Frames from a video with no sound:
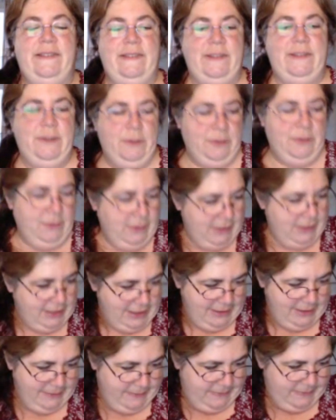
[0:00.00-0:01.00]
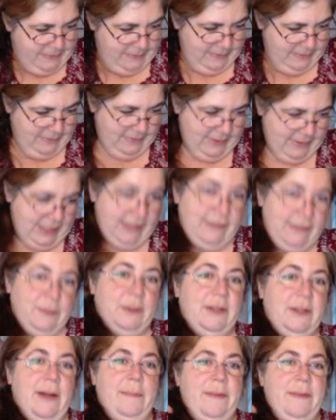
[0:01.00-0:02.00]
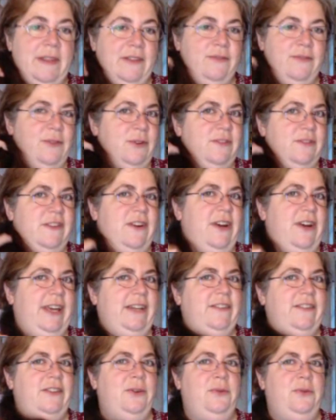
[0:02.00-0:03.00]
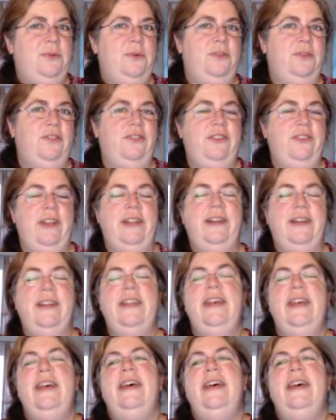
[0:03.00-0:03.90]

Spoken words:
so this will not be the first year I get to go to Rosh Hashanah.